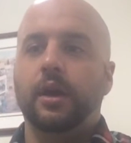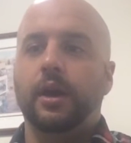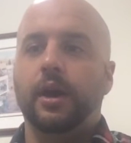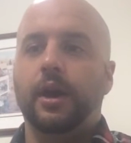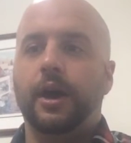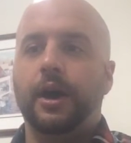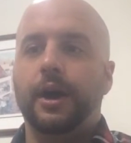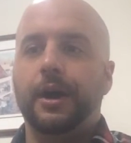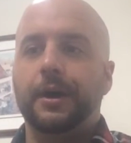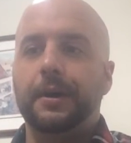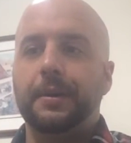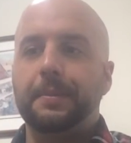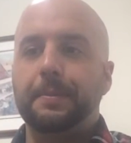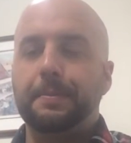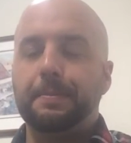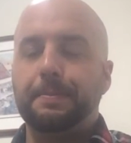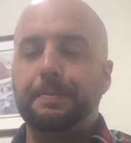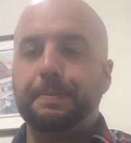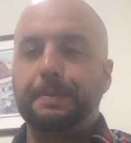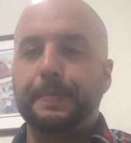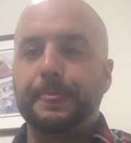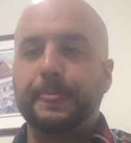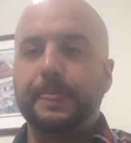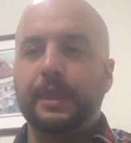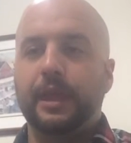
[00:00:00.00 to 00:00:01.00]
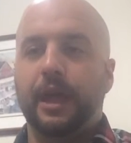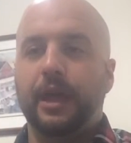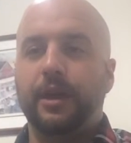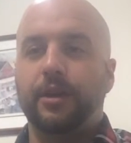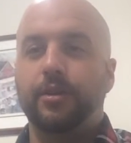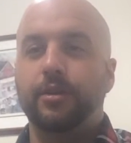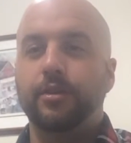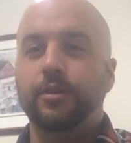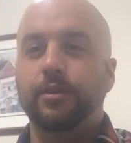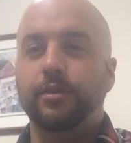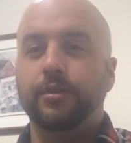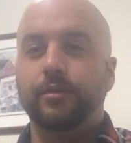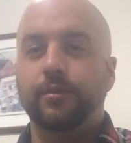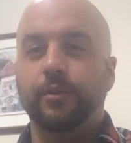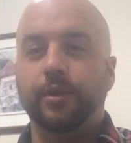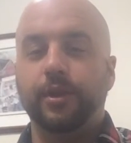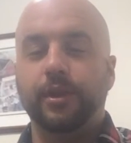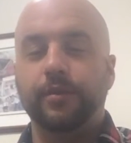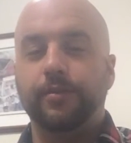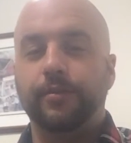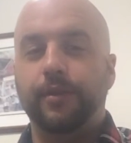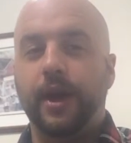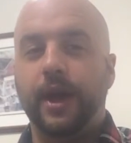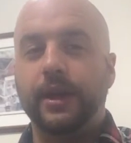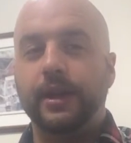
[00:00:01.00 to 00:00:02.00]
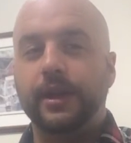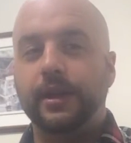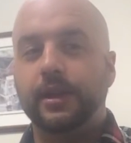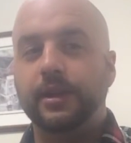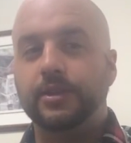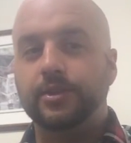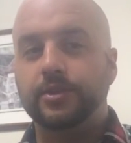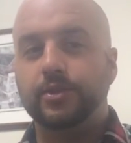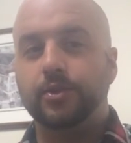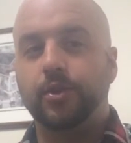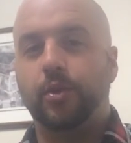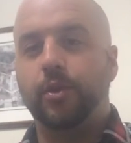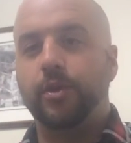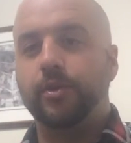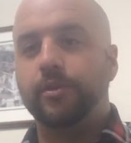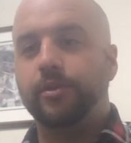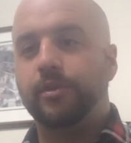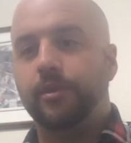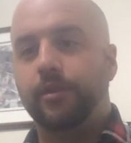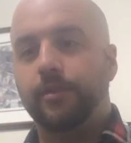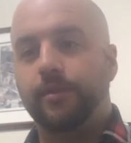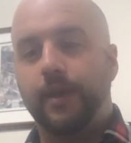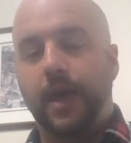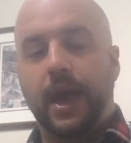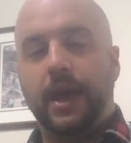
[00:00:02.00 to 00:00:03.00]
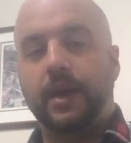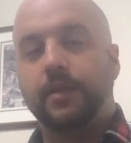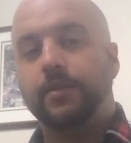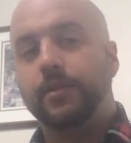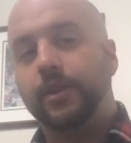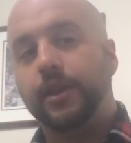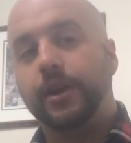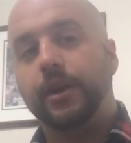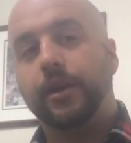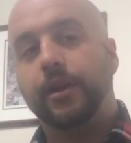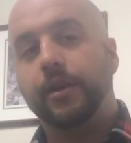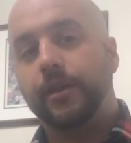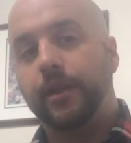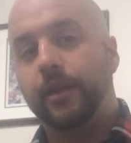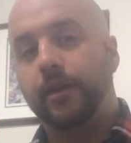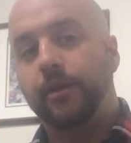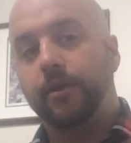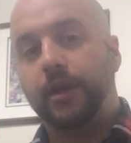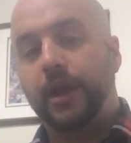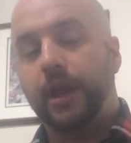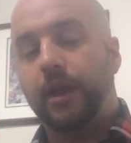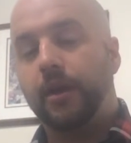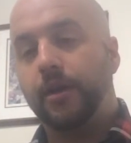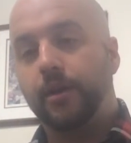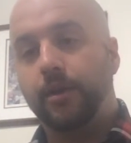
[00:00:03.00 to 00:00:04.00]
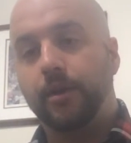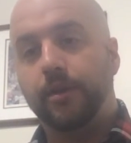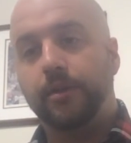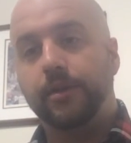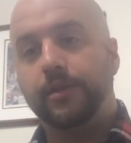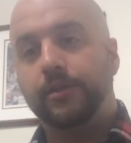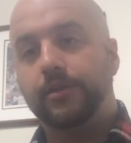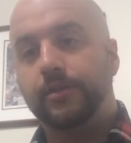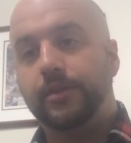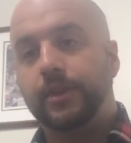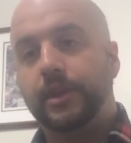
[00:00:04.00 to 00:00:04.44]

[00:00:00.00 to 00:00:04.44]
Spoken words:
I couldn't really find any stores in the Vacaville area that'll carry all these